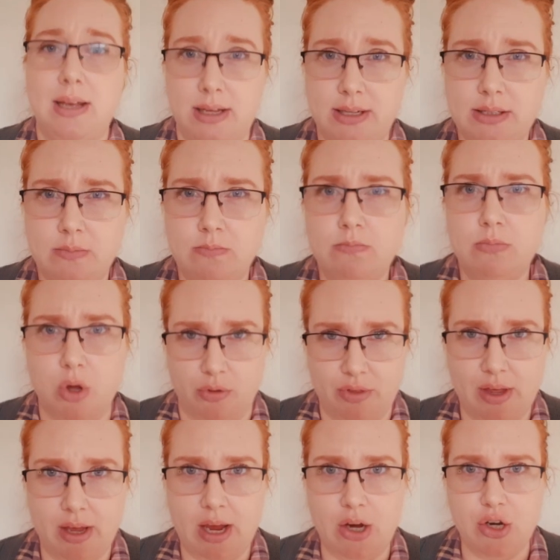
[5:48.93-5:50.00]
It's got
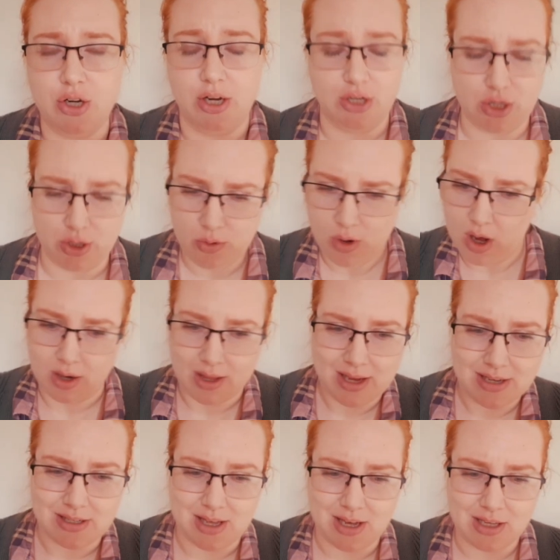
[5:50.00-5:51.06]
the occasional issue, I'll
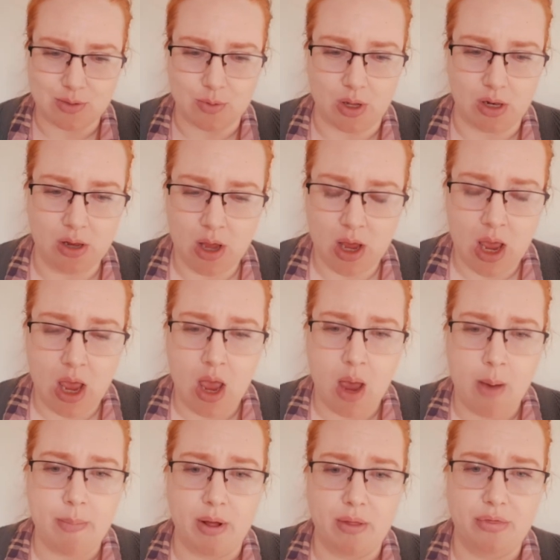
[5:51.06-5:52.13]
get to that as well,
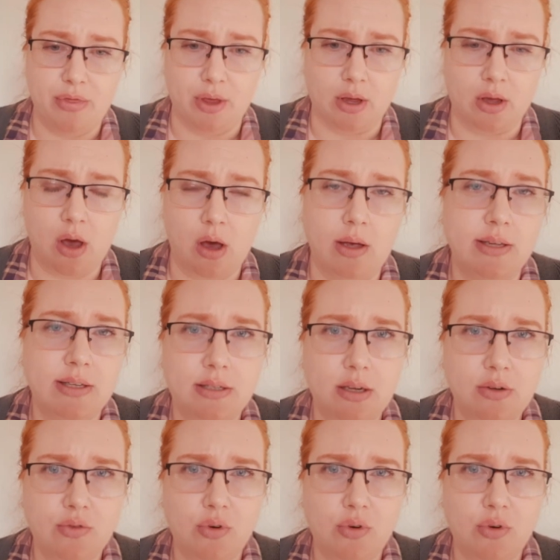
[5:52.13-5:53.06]
but the cast it